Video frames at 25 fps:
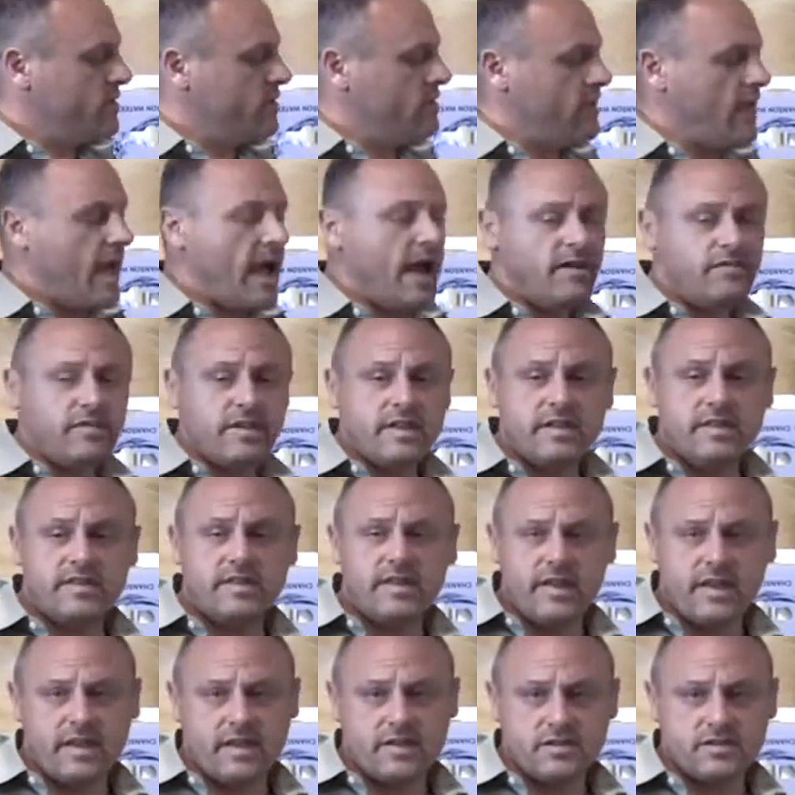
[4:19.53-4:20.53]
having
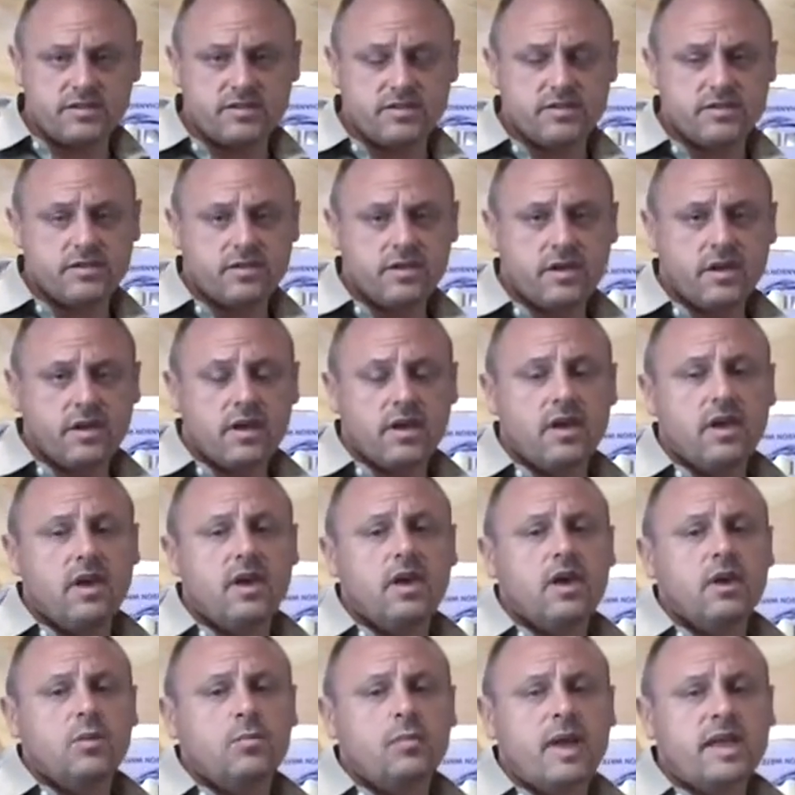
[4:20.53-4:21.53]
this
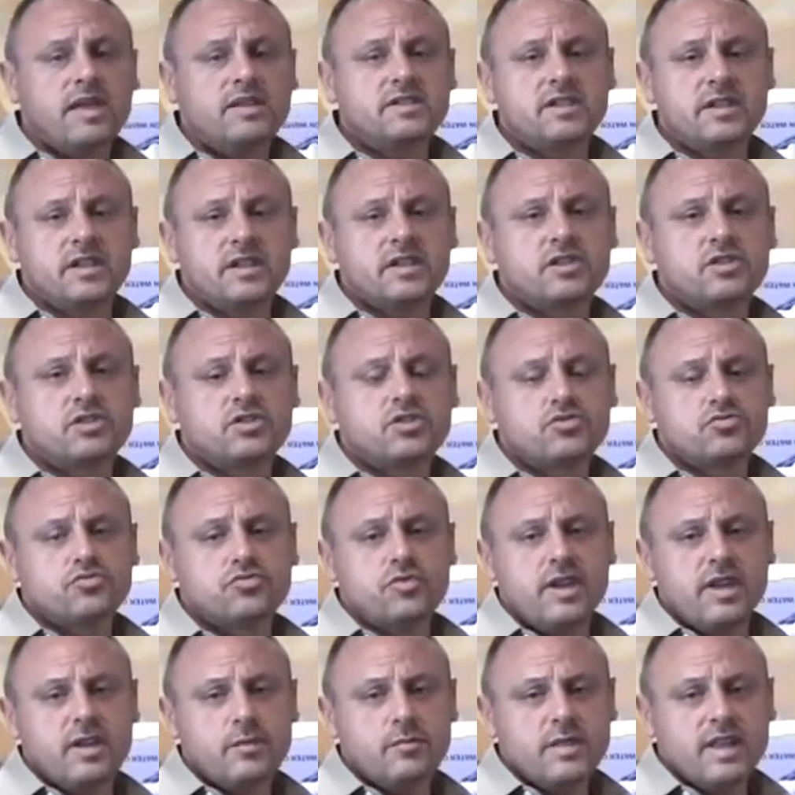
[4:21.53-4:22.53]
makes it
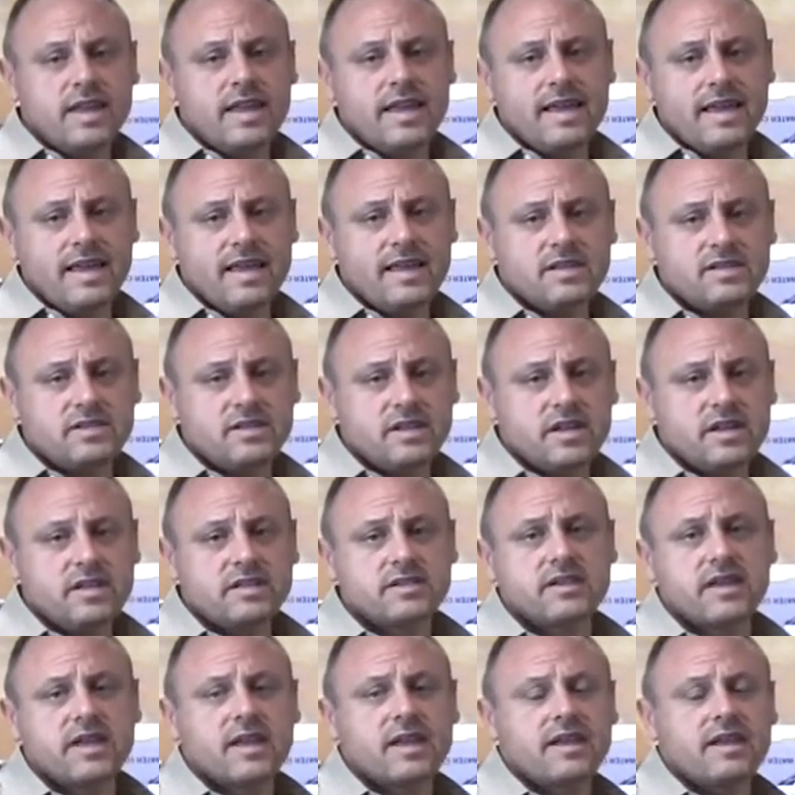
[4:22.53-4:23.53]
extremely easy
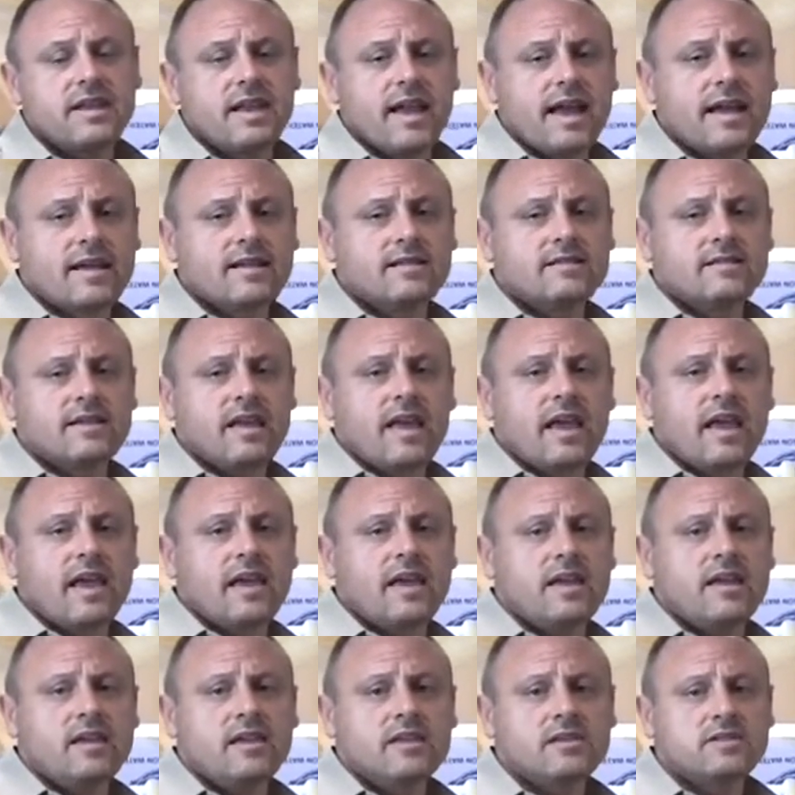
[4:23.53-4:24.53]
to connect
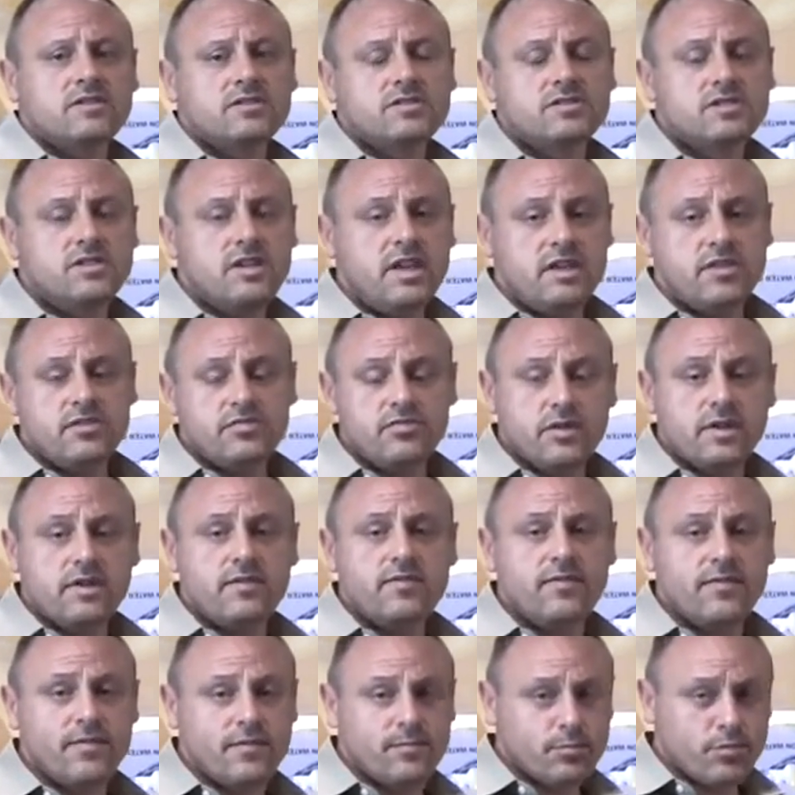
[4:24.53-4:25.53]
a
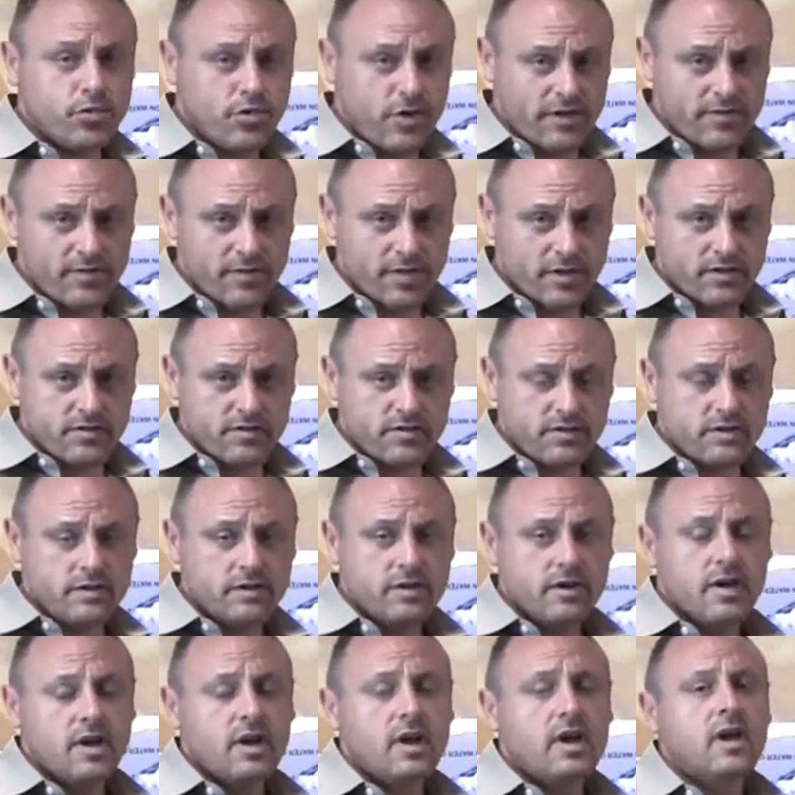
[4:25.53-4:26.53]
C3 pre-filter,
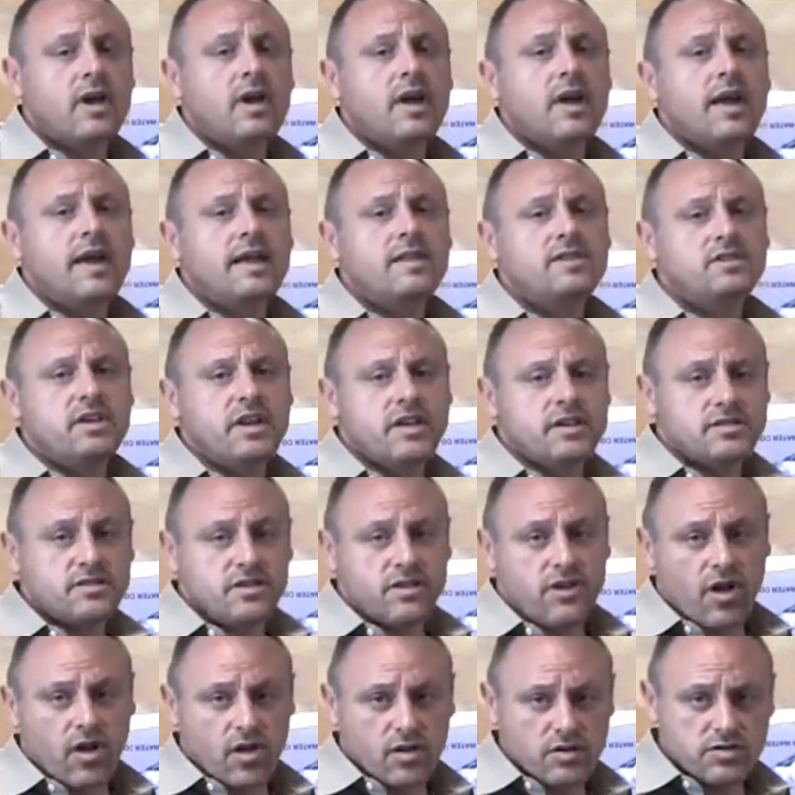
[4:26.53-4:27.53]
a
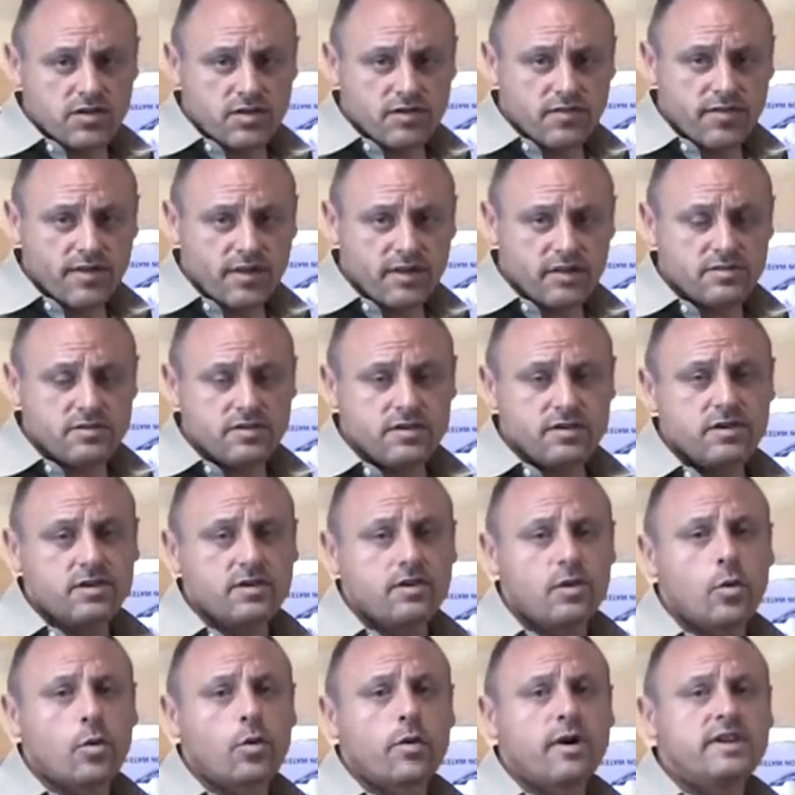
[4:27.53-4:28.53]
Chanson Ultra
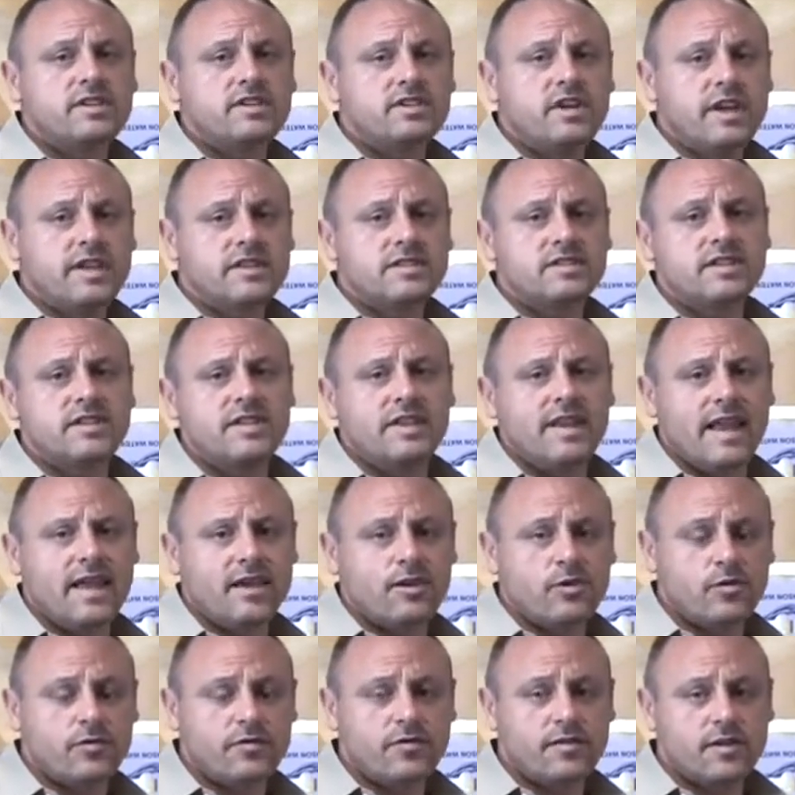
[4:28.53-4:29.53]
filter, or a Chanson
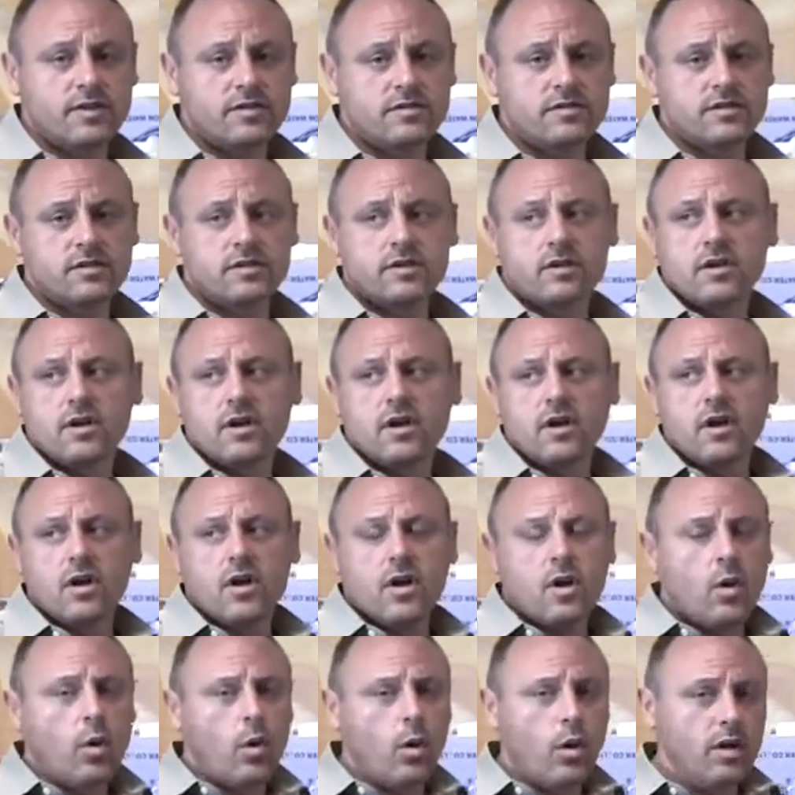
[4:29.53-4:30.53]
Nano filter.
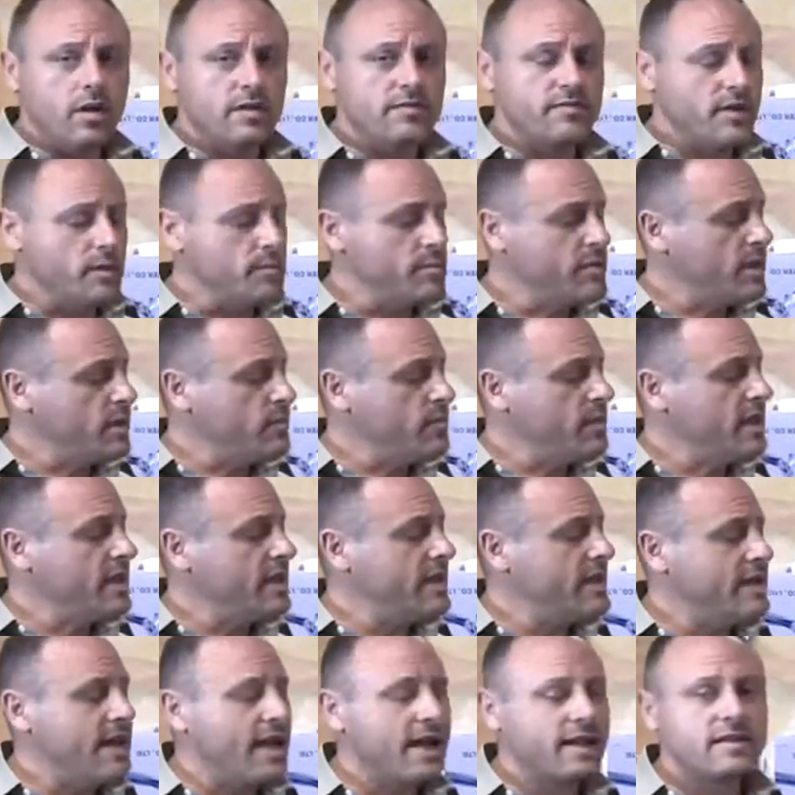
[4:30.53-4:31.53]
All of them can be
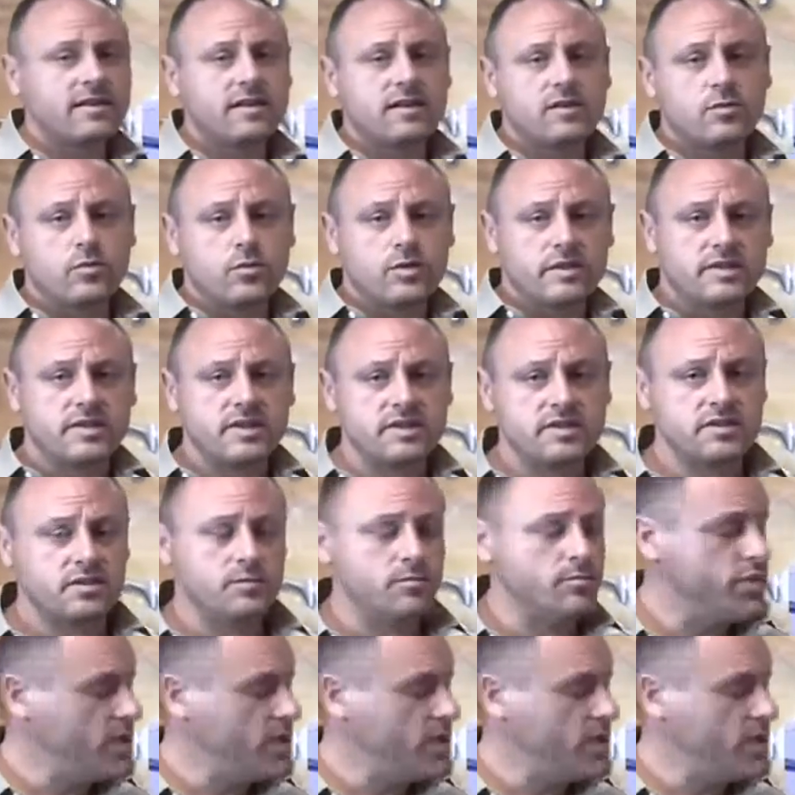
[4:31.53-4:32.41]
connected with this in